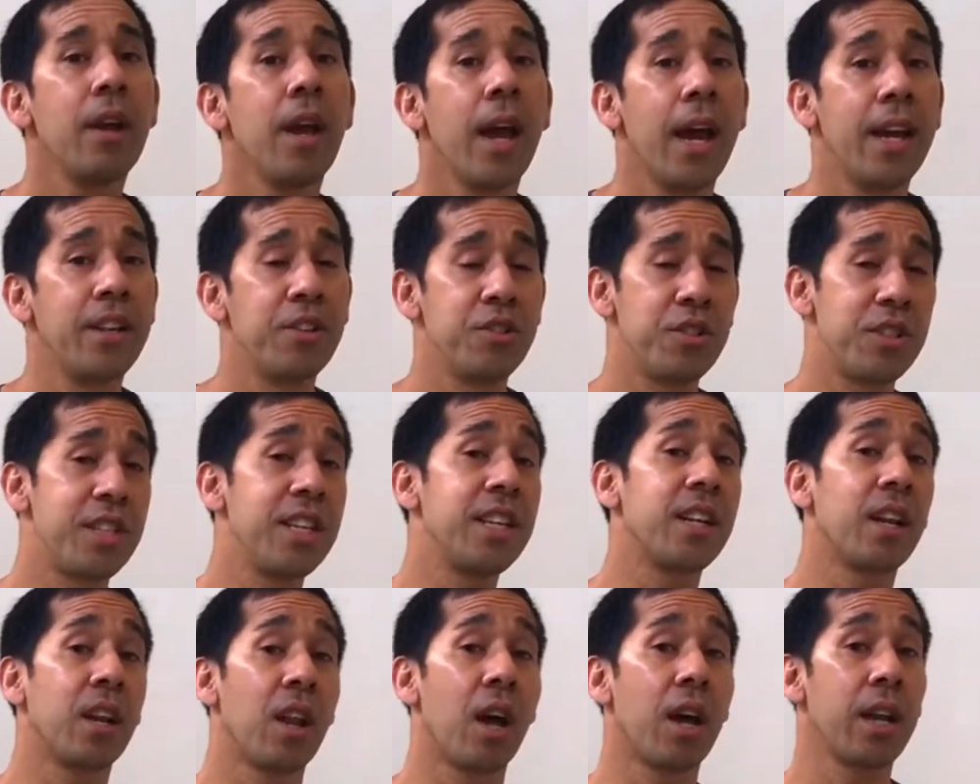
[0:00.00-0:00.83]
and you see
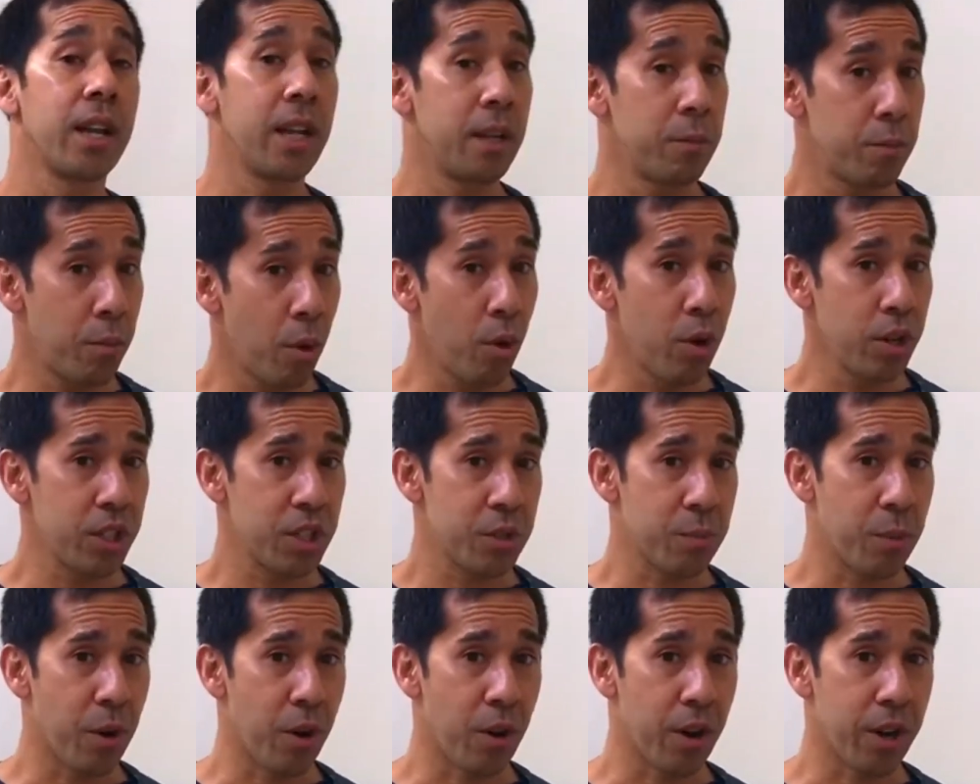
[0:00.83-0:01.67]
it a lot in point
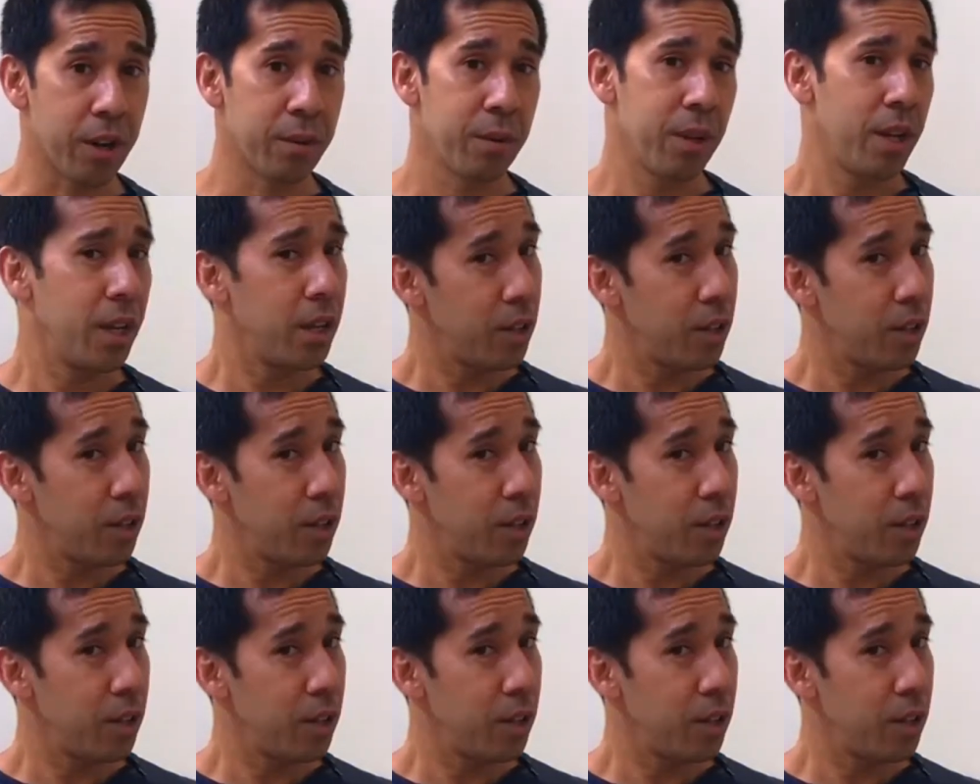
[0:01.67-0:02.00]
sparring.